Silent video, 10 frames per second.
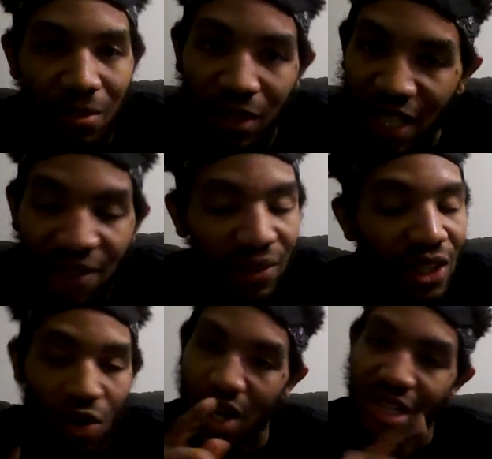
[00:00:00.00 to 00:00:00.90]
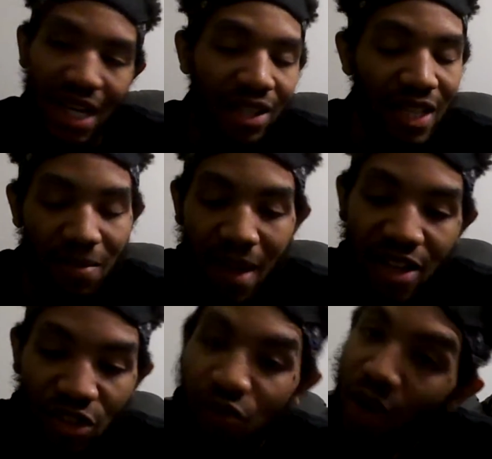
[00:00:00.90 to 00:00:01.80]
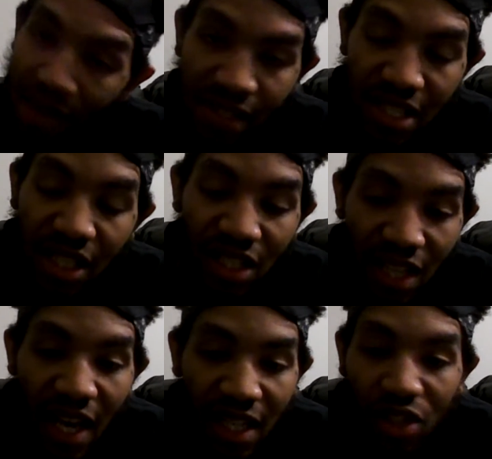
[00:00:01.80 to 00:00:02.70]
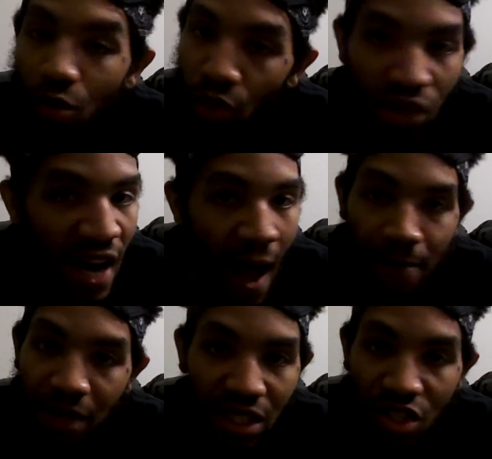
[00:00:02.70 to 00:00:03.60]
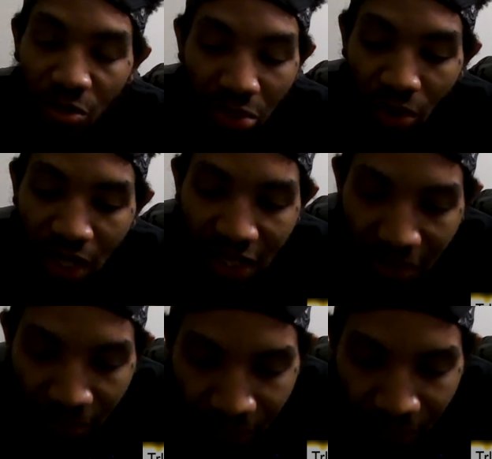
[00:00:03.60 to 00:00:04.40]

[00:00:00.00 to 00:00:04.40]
But definitely go out check out that match if you haven't seen it yet. You will not be disappointed.